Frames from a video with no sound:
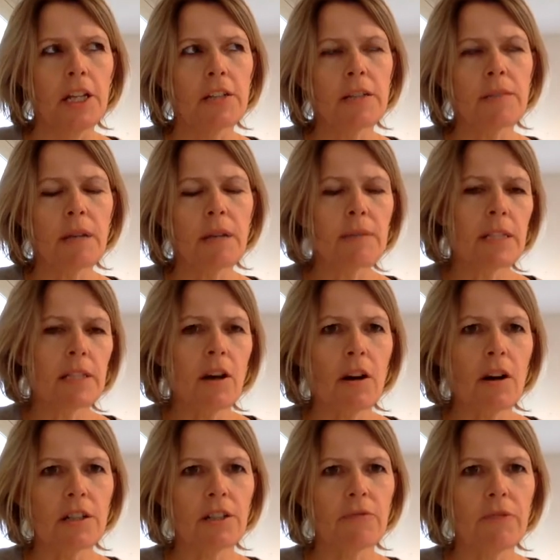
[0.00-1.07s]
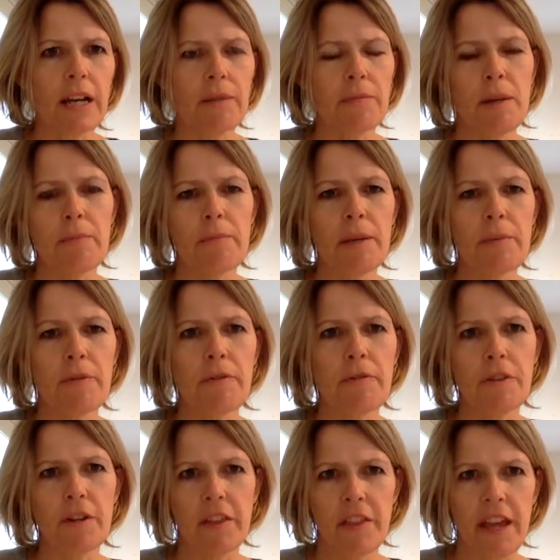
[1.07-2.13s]
sometimes it's hard to recommend people
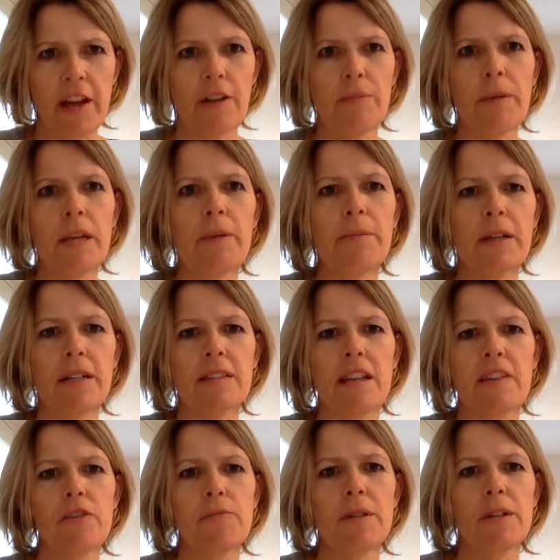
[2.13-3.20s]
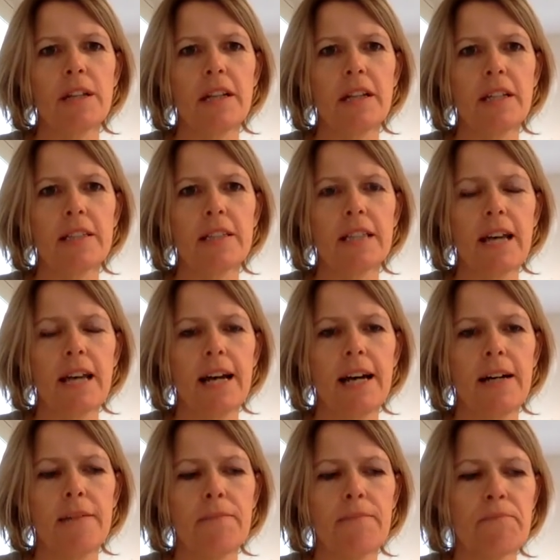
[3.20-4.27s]
for a therapy because everybody's,
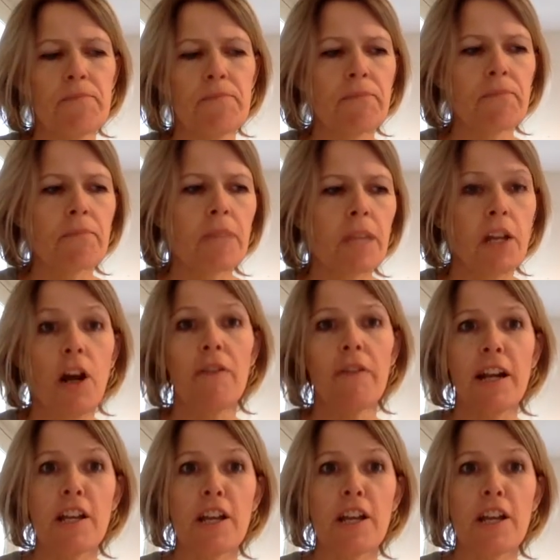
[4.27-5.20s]
I ran a